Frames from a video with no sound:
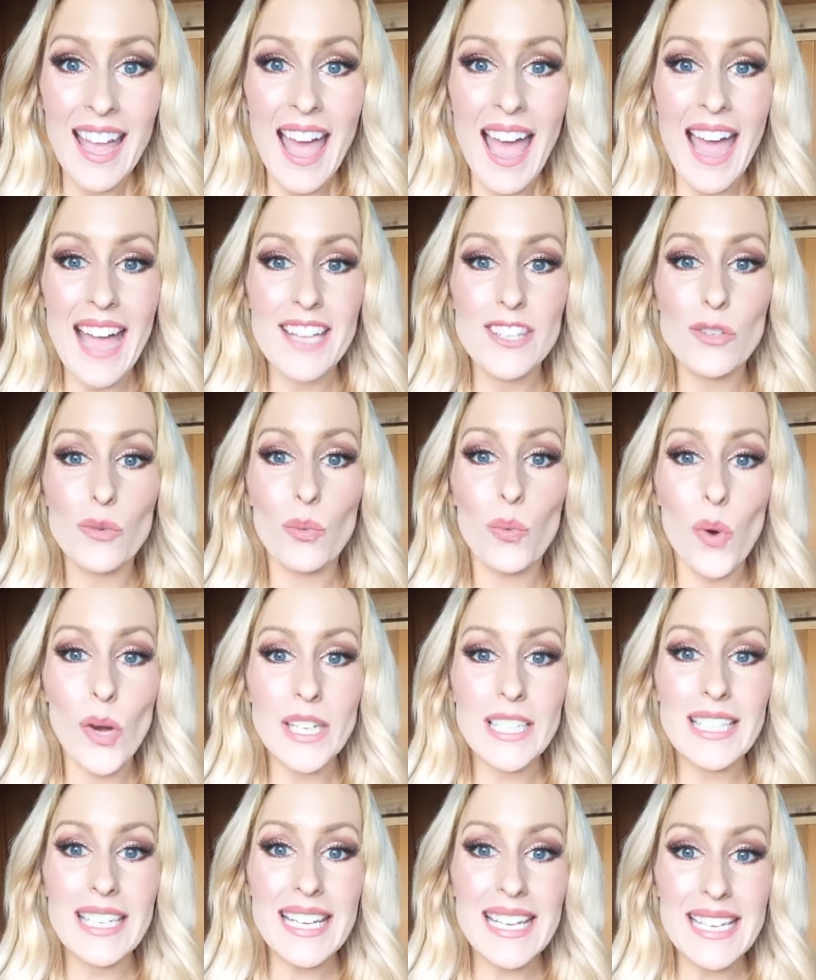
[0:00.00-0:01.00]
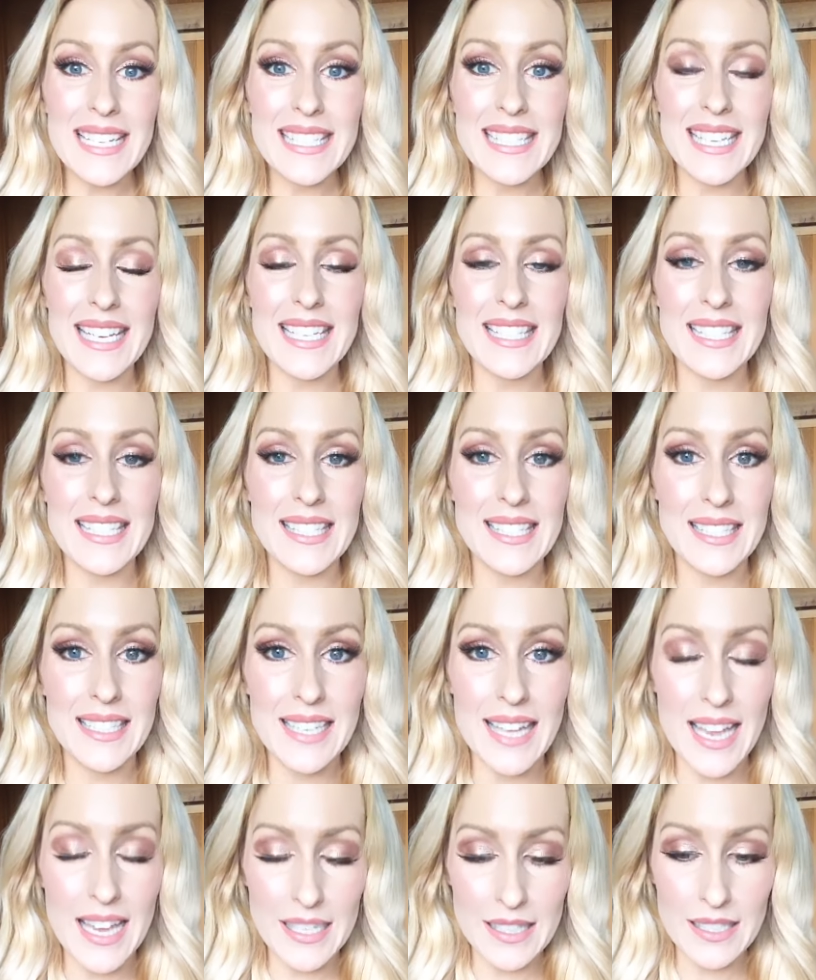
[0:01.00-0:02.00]
And what it is is it's
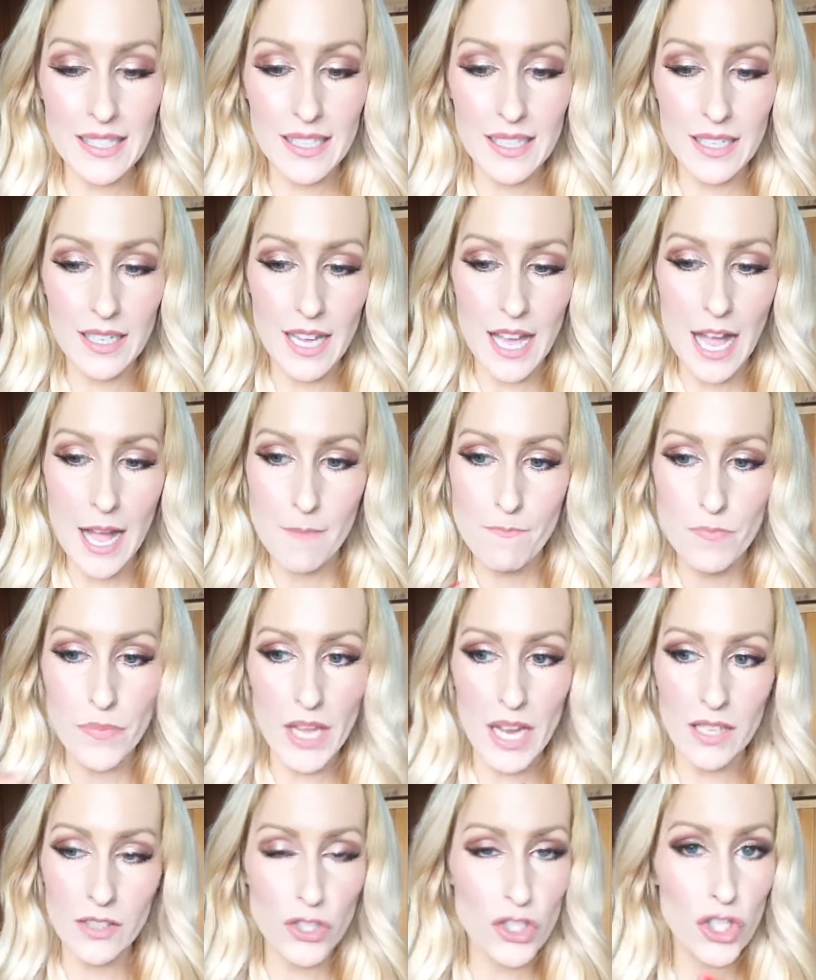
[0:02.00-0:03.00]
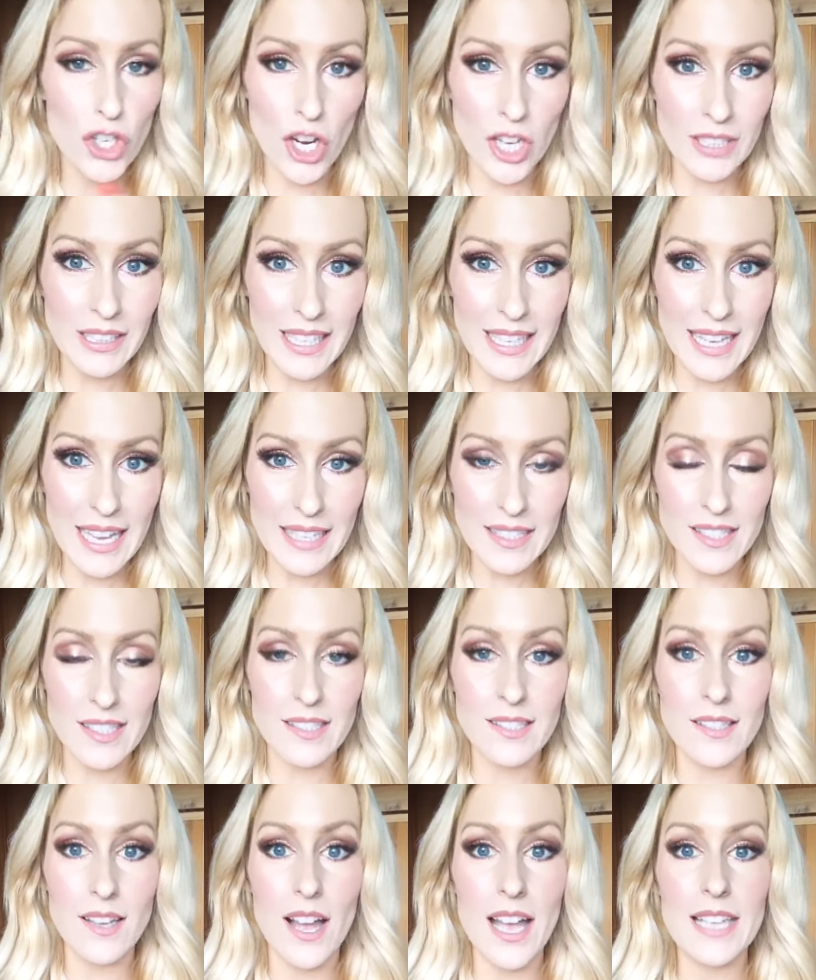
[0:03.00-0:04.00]
an it's a um, a journaling
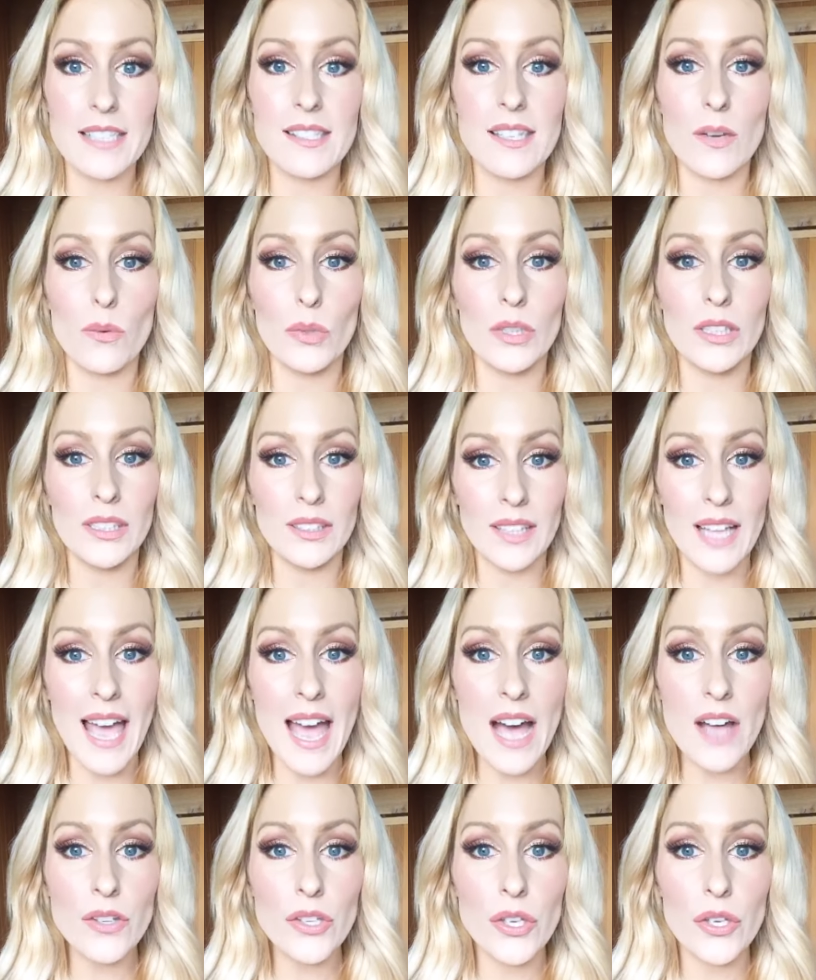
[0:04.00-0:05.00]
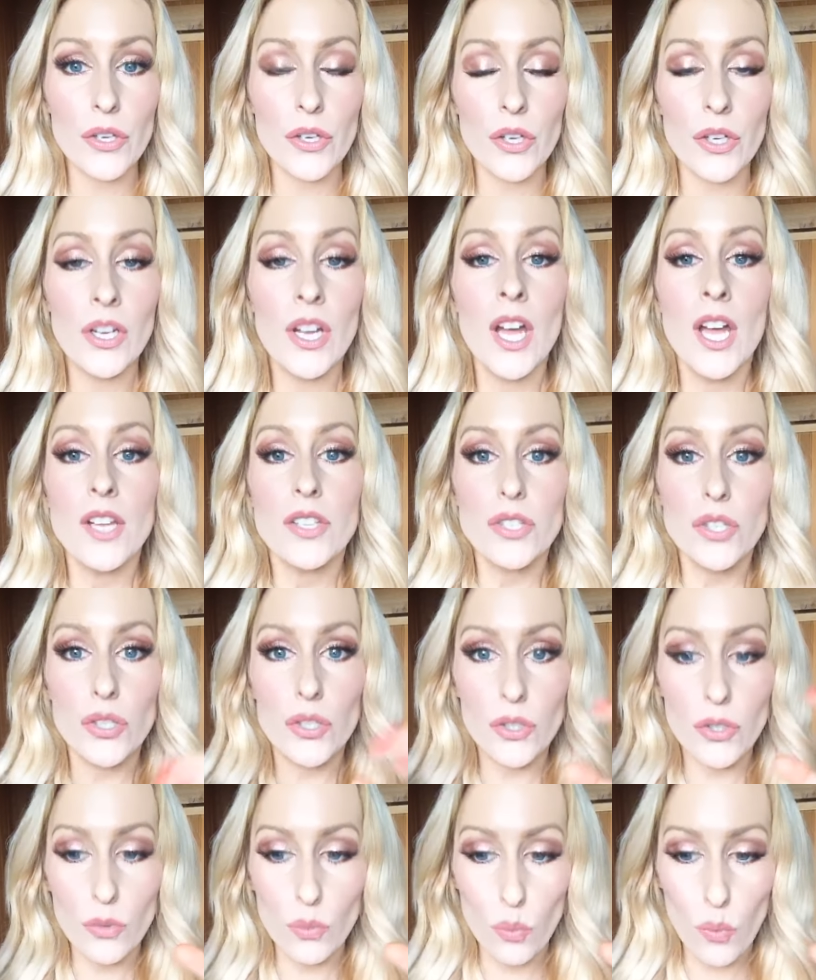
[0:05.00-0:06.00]
exercise that will allow you
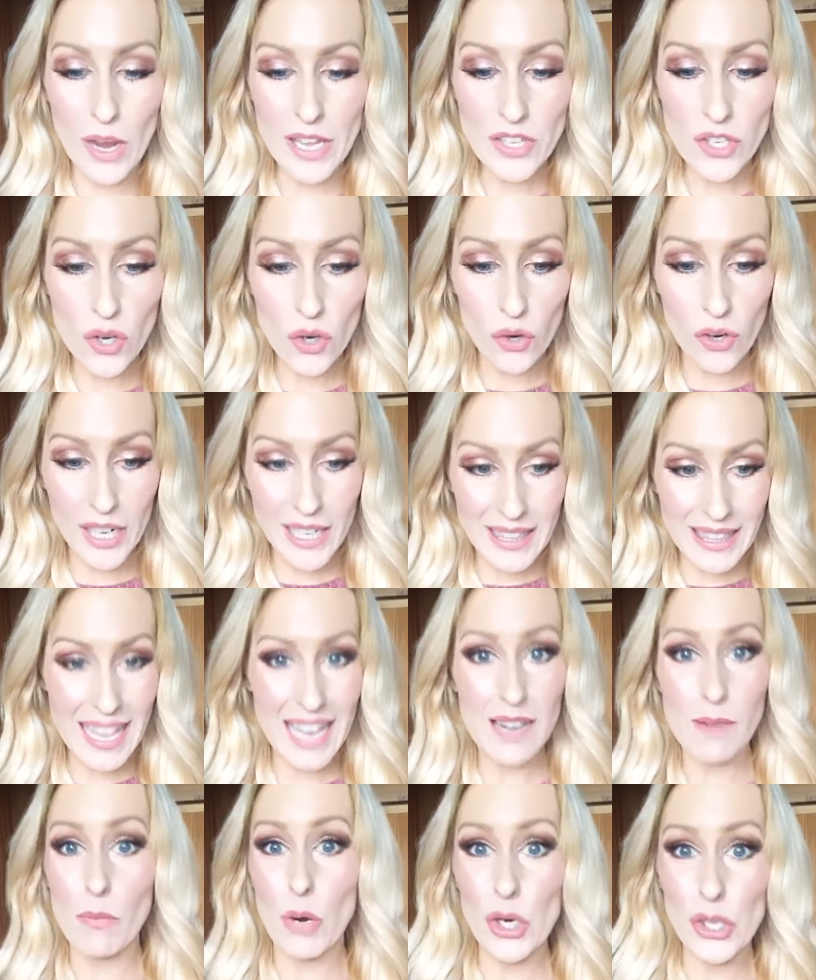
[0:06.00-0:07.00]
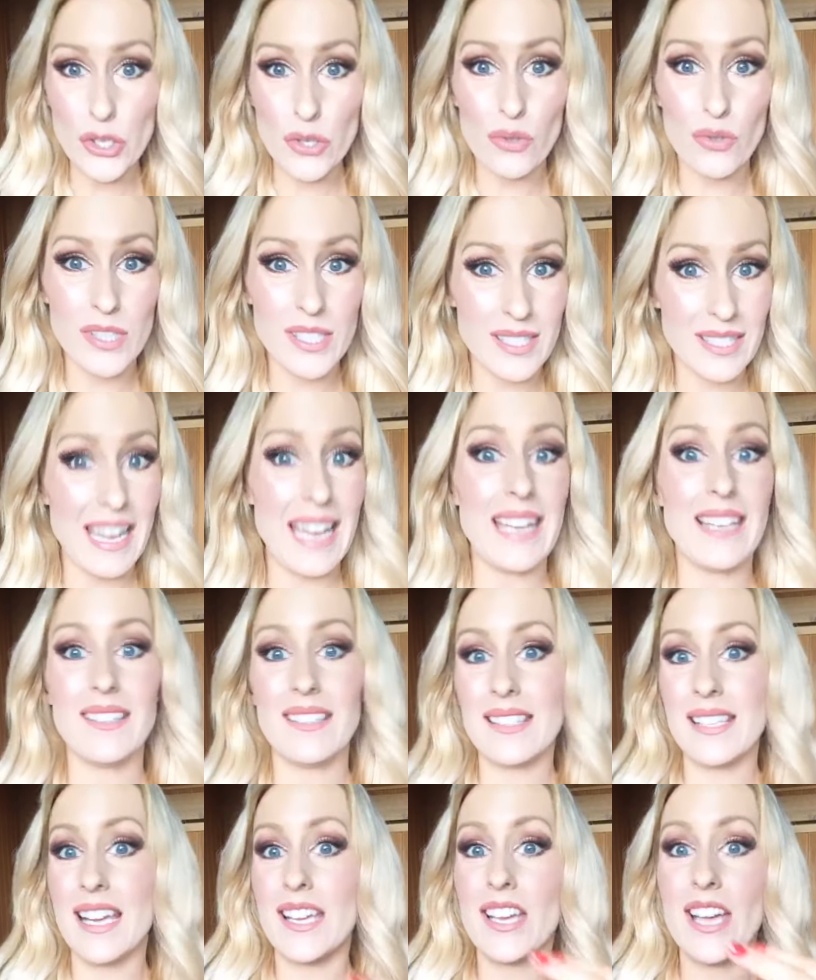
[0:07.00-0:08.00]
to when you're in that emotional state,
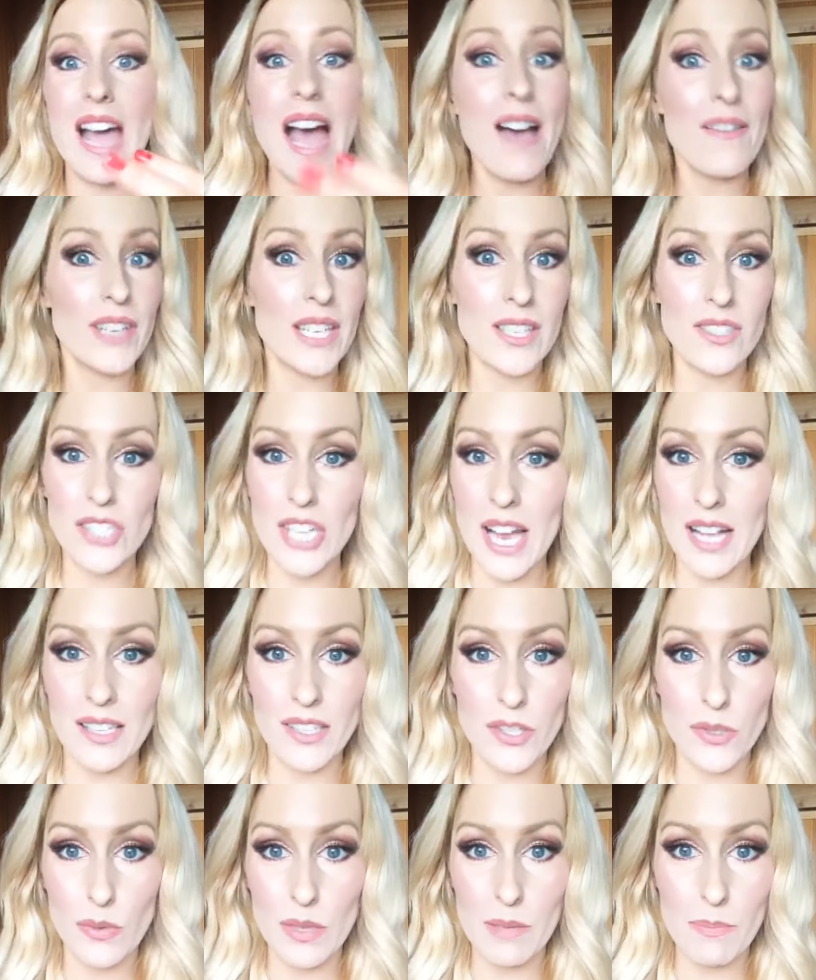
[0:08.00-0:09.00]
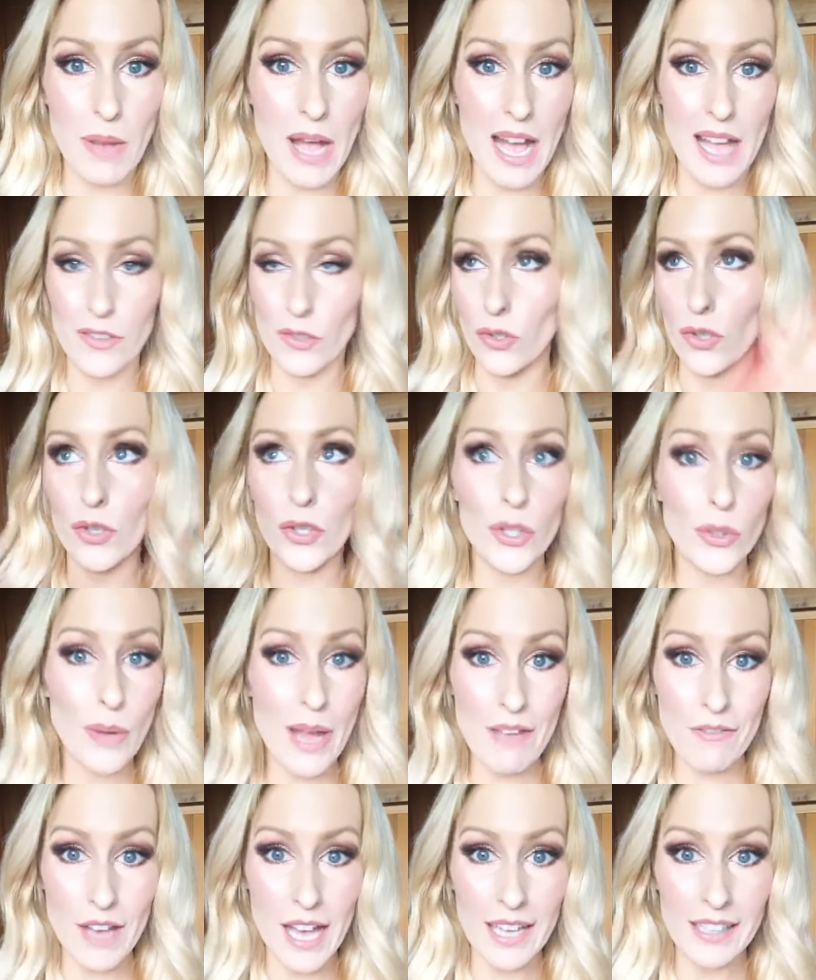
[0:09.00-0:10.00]
say you're having a challenge with a partner or
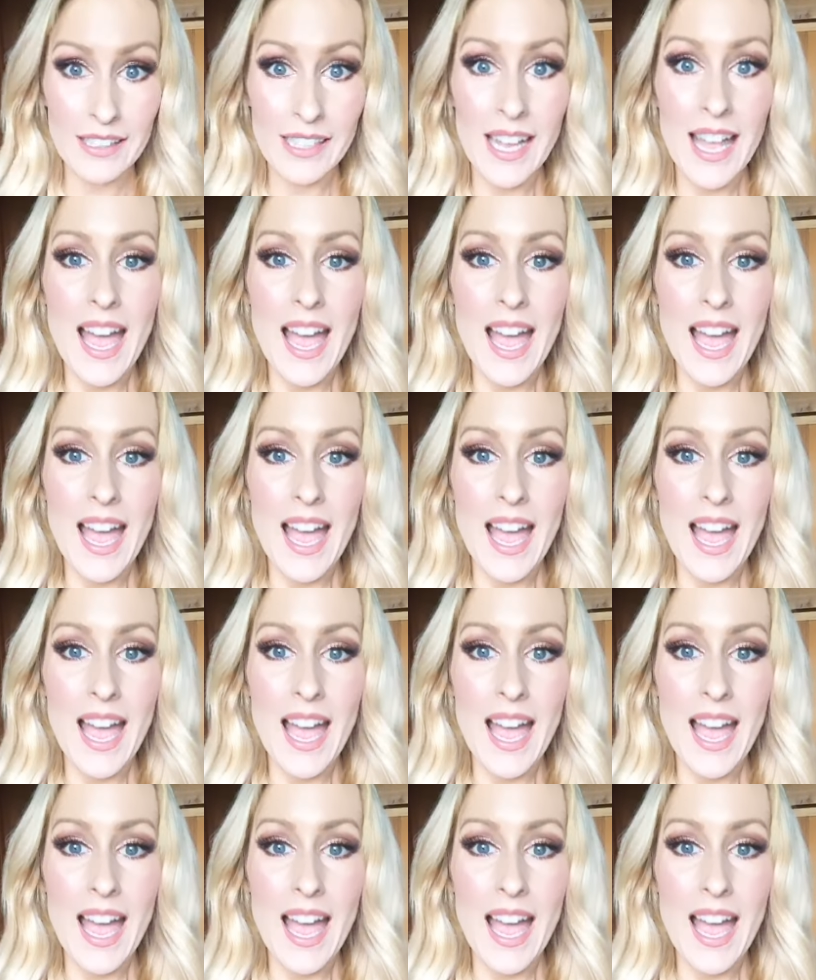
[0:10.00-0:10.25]
whoever,